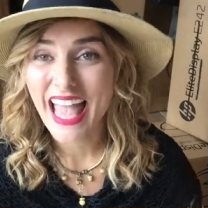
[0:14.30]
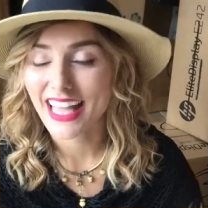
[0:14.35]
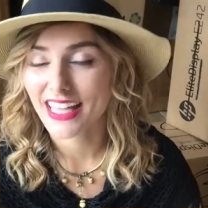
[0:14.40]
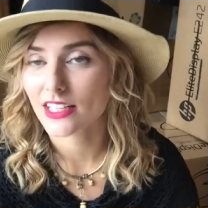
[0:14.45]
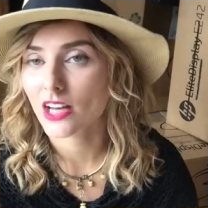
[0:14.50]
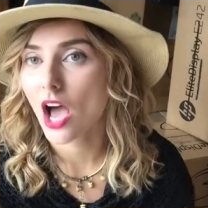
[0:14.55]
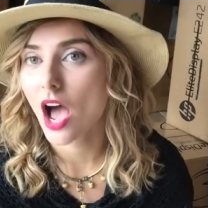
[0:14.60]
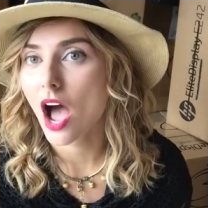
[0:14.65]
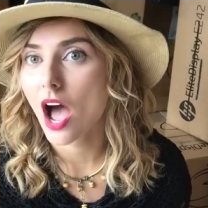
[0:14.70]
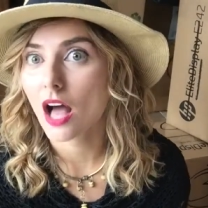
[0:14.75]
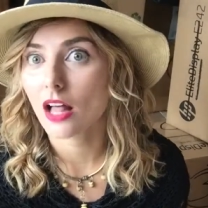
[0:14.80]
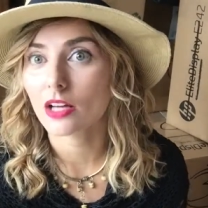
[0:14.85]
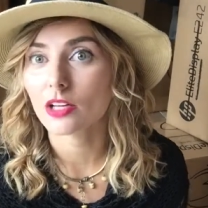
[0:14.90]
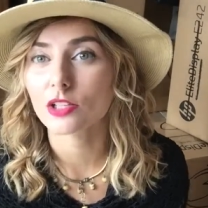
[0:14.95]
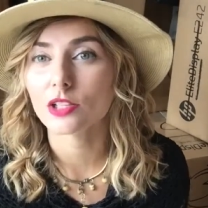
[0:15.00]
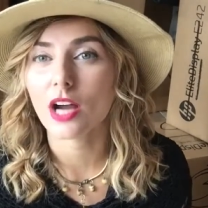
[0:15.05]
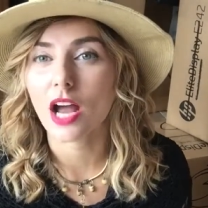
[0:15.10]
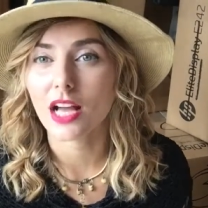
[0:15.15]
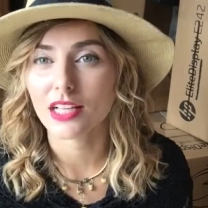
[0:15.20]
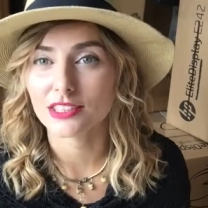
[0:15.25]
and all
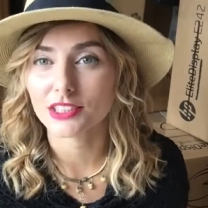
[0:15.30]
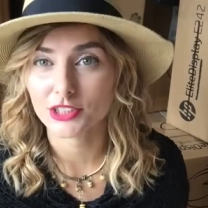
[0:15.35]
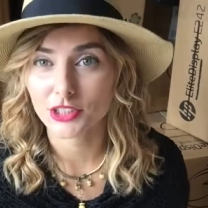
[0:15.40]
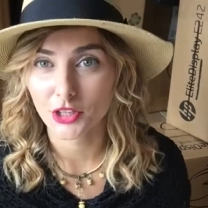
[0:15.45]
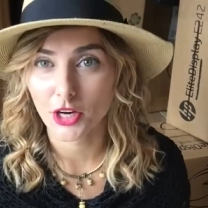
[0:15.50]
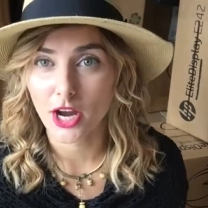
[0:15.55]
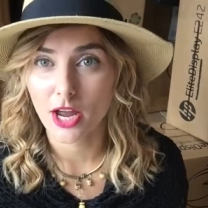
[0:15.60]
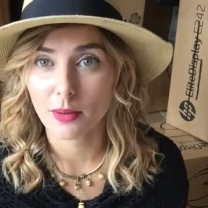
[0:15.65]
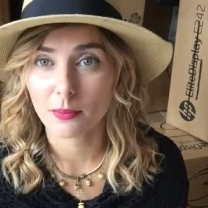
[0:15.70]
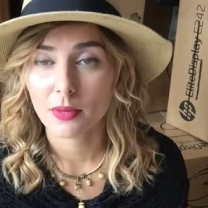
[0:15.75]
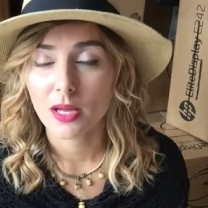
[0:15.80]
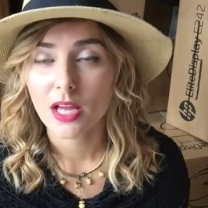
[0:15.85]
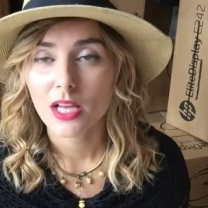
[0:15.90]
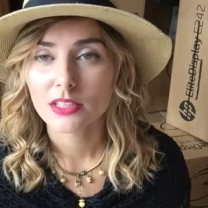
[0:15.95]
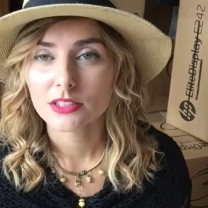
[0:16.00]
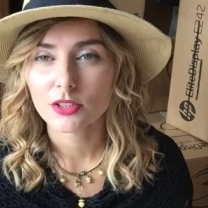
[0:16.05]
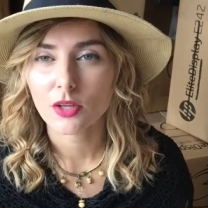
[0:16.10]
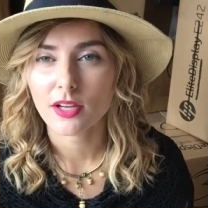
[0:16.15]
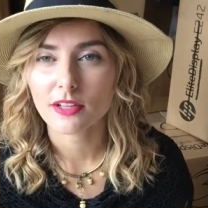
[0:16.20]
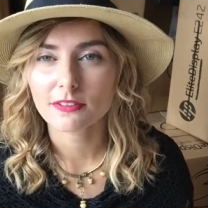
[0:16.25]
across Europe.
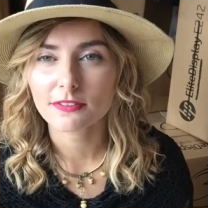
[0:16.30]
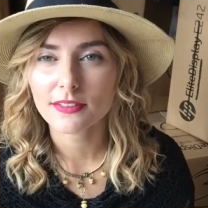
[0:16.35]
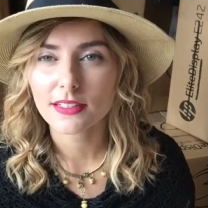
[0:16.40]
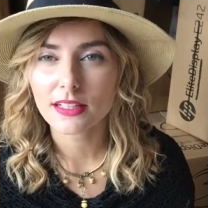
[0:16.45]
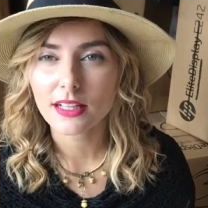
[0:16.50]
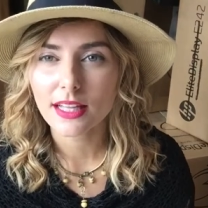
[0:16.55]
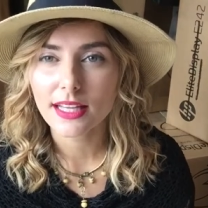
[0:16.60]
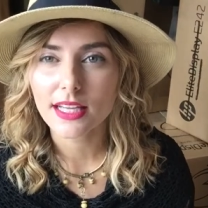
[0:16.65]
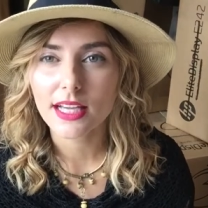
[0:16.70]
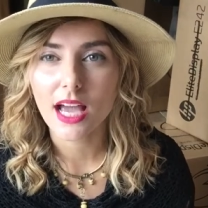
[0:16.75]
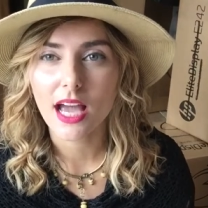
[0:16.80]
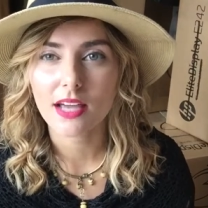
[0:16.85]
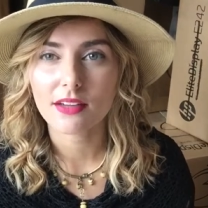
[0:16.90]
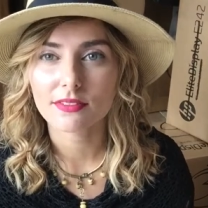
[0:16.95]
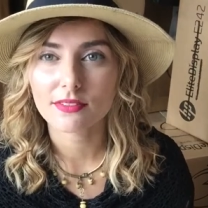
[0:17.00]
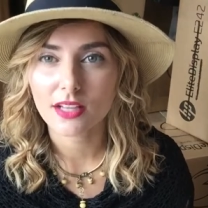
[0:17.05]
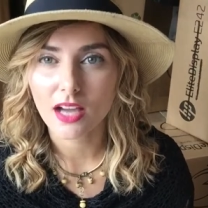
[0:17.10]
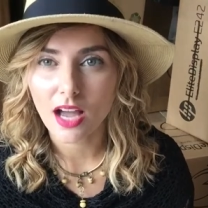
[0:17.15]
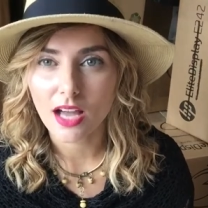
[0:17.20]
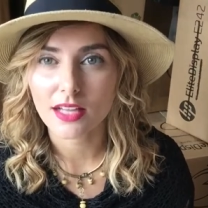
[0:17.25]
So I feel like
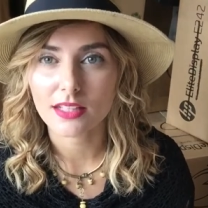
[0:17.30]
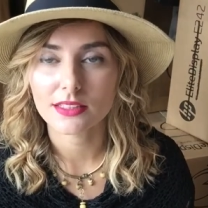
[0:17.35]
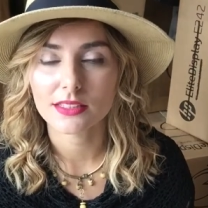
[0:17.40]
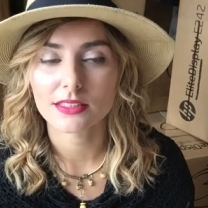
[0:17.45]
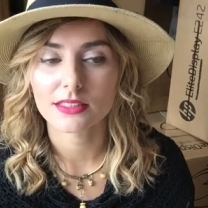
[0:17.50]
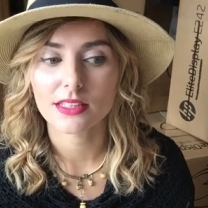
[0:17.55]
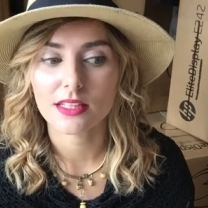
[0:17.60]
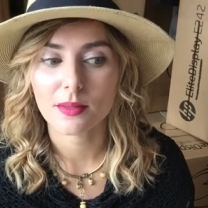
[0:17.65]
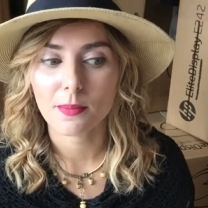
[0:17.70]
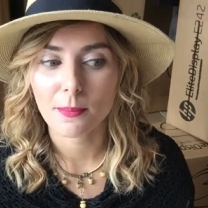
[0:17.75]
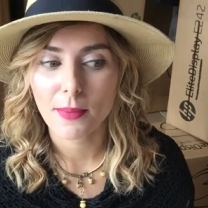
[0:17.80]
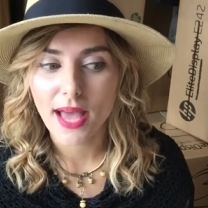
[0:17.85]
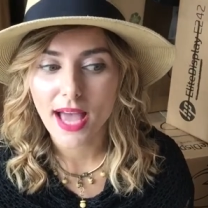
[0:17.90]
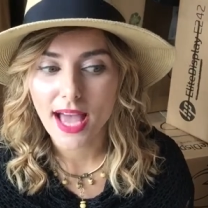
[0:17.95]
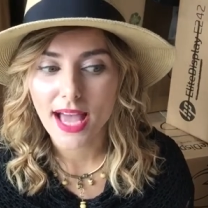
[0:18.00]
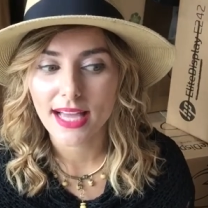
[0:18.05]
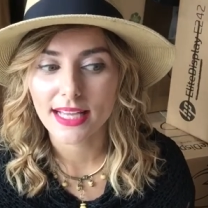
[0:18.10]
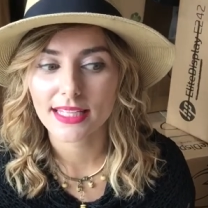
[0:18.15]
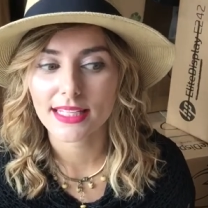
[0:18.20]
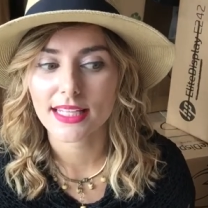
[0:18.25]
I've gotten the
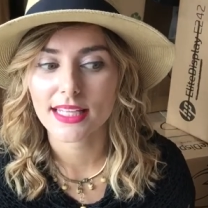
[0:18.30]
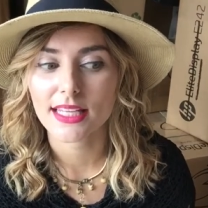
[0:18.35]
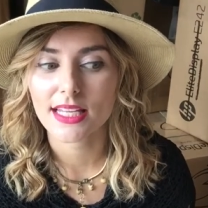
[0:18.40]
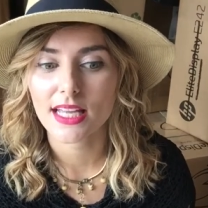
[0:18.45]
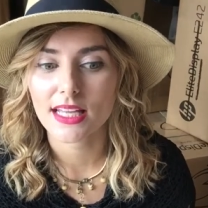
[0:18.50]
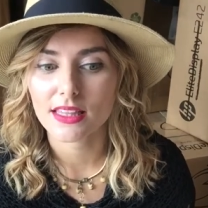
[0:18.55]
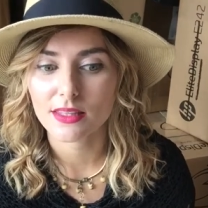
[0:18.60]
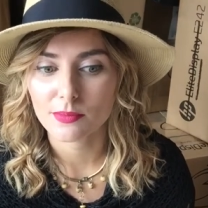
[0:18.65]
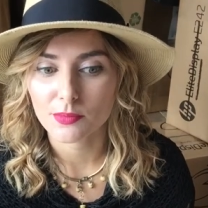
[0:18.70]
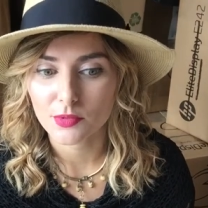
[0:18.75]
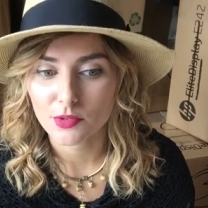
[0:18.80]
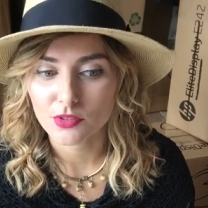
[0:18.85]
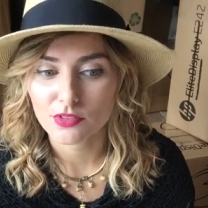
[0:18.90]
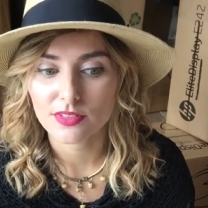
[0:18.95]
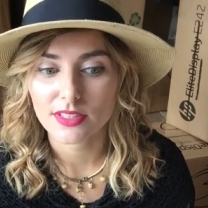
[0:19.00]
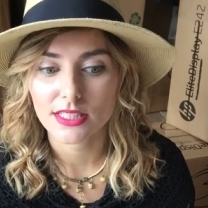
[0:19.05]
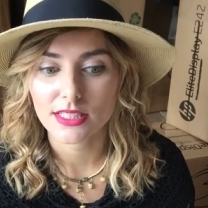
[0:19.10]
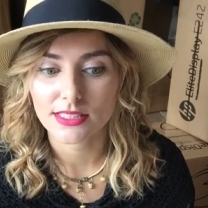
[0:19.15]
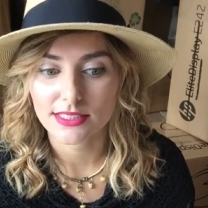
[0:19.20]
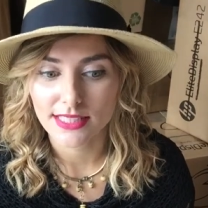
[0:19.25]
packing and the
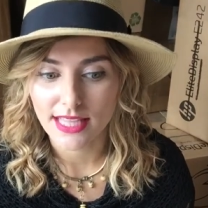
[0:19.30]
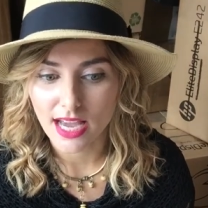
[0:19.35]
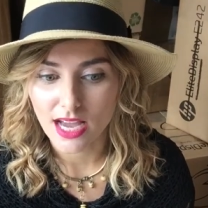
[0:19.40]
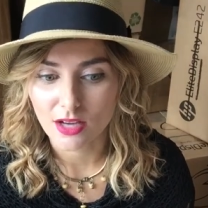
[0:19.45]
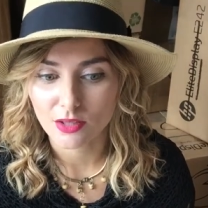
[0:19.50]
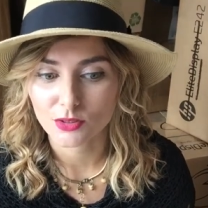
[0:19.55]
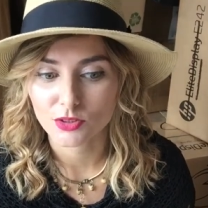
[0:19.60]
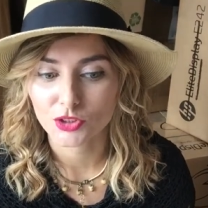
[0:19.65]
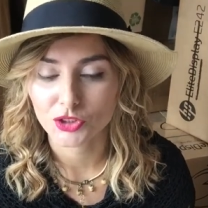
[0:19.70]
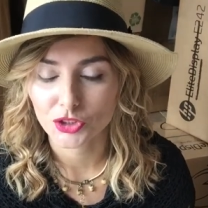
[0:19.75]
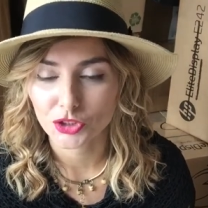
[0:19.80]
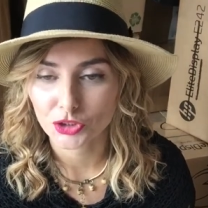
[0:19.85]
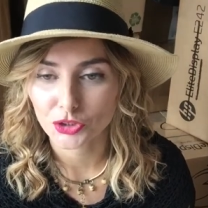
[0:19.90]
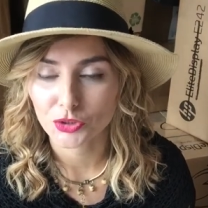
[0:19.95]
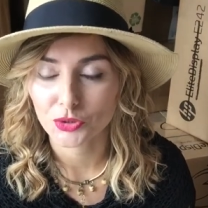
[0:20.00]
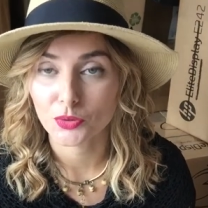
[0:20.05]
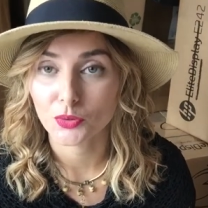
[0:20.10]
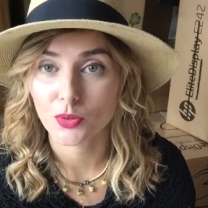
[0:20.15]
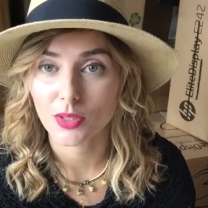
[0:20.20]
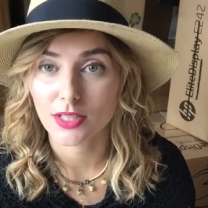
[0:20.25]
moving down
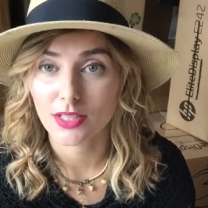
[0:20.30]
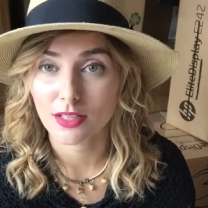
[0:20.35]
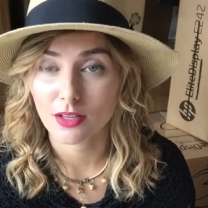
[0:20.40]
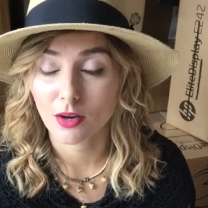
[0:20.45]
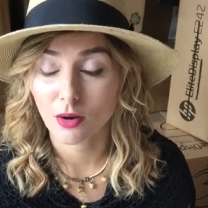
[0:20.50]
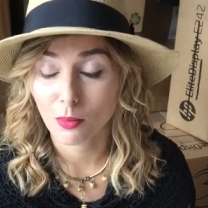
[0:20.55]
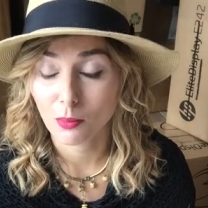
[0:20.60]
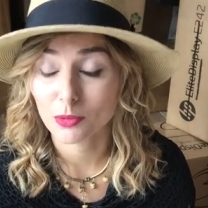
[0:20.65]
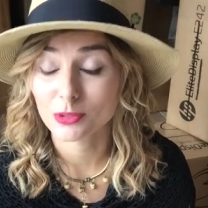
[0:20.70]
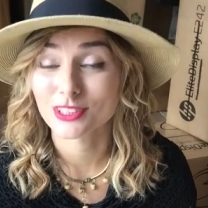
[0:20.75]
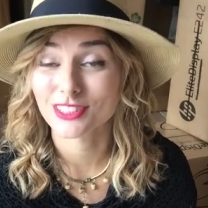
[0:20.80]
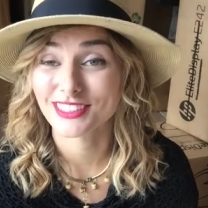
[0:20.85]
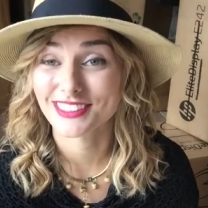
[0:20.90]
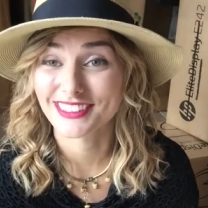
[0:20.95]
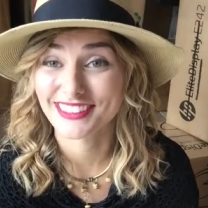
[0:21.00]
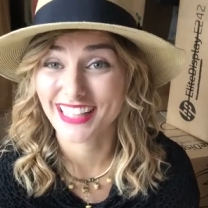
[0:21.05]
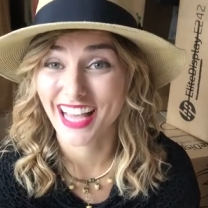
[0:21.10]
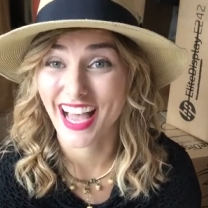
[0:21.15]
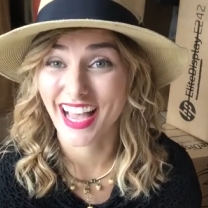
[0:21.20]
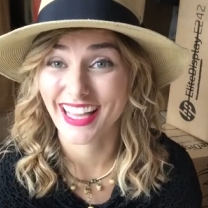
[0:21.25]
to almost a
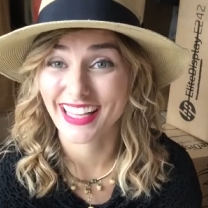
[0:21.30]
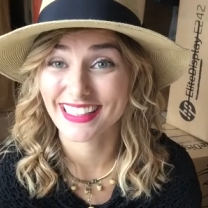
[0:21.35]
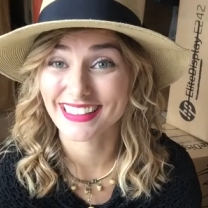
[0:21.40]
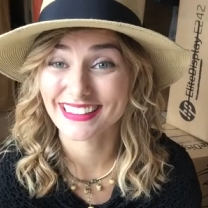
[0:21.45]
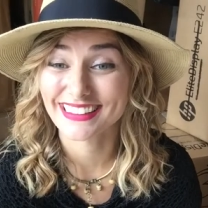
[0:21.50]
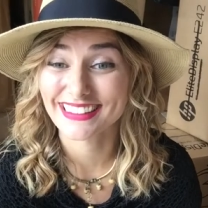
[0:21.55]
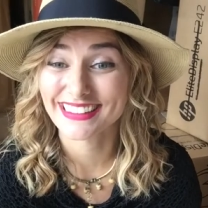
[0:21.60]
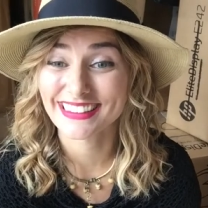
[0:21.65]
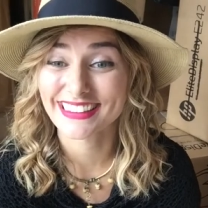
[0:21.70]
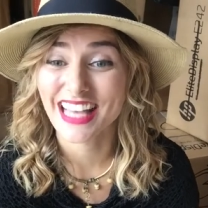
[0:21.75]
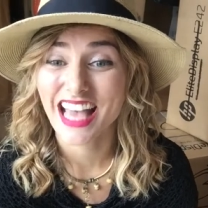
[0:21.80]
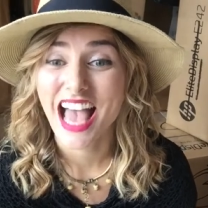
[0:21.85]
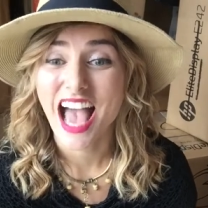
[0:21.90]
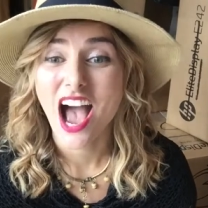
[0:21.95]
science.